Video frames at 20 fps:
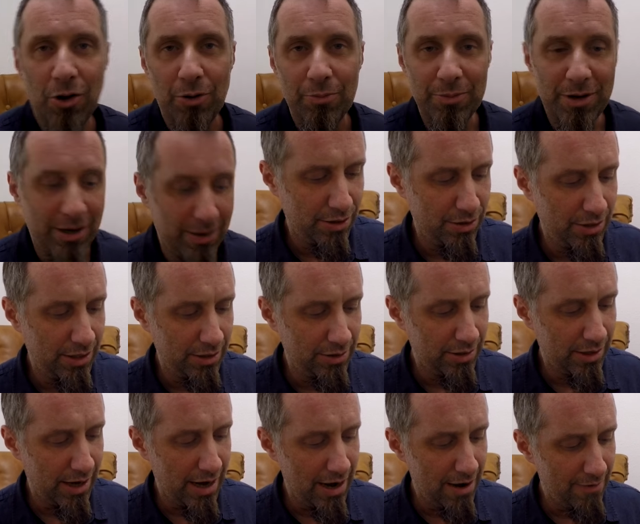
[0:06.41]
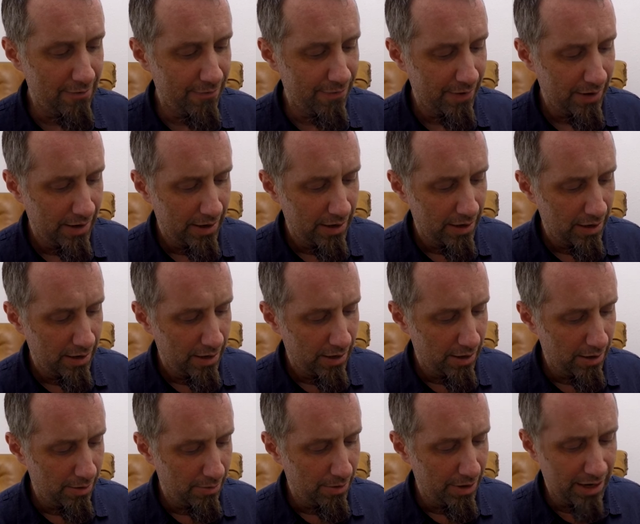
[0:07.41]
told me you need to have
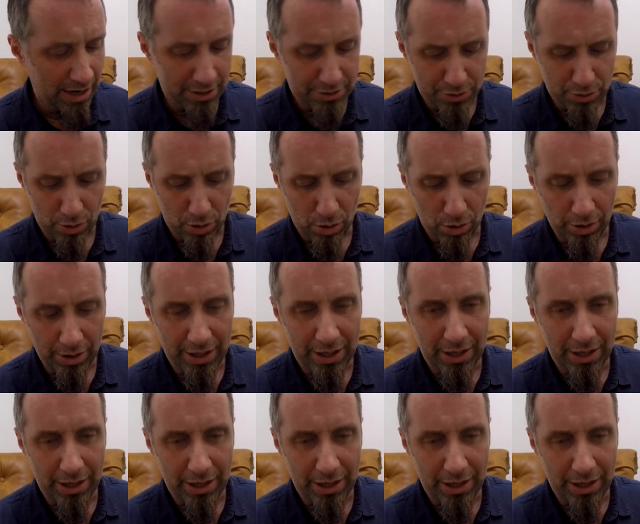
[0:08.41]
um, an extra hole